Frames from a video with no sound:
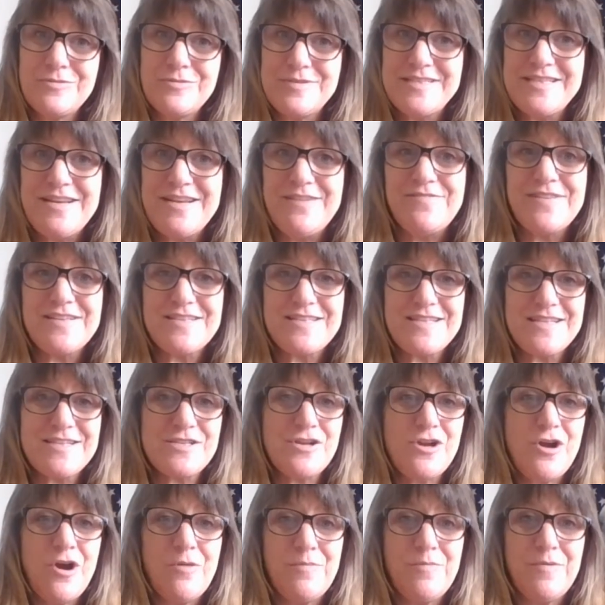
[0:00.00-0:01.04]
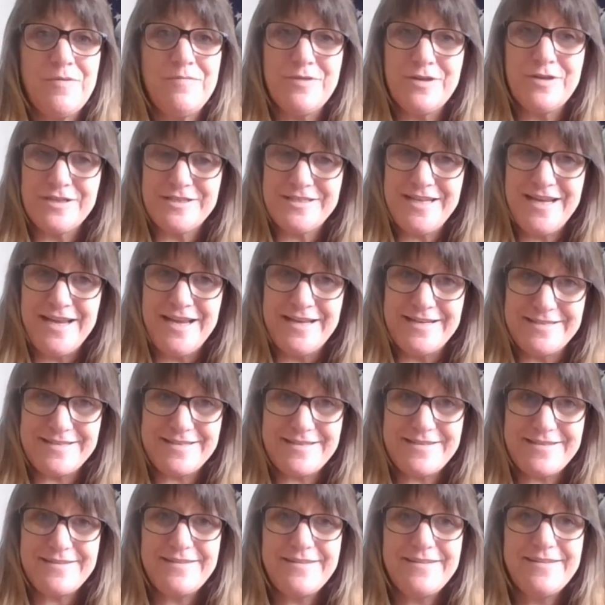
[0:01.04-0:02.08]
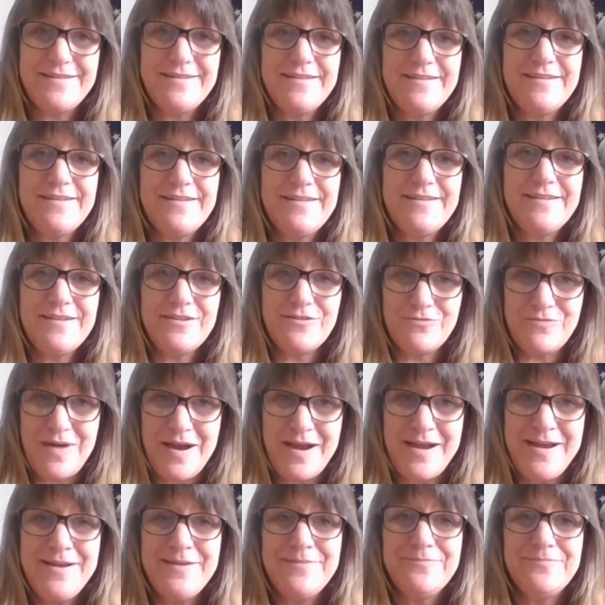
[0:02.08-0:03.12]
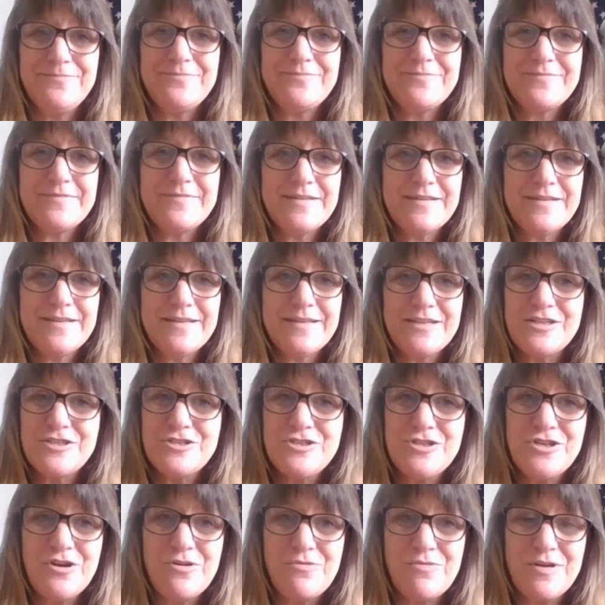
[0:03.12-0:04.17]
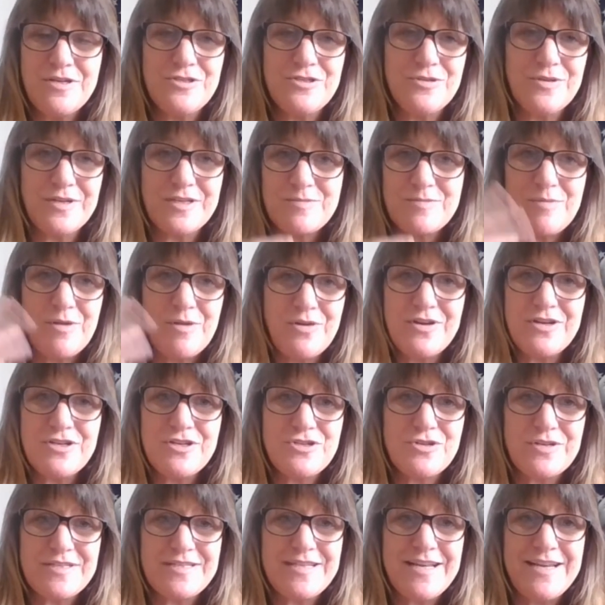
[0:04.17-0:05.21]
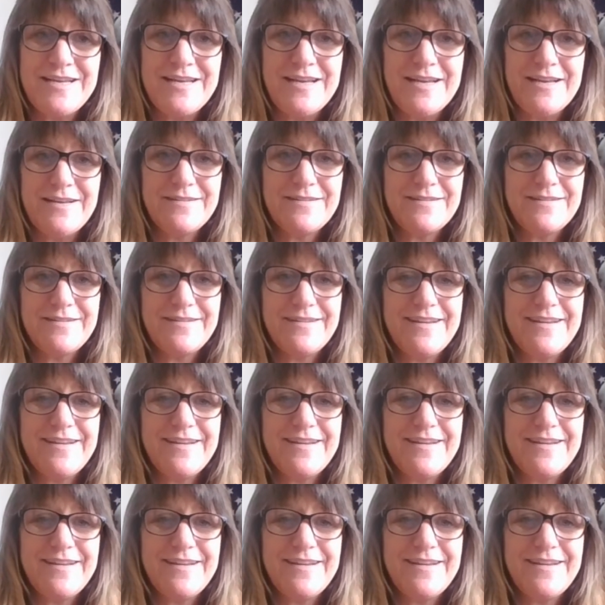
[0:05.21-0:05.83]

receive this as an open book test, right? Because you don't want to explode as you're ascending,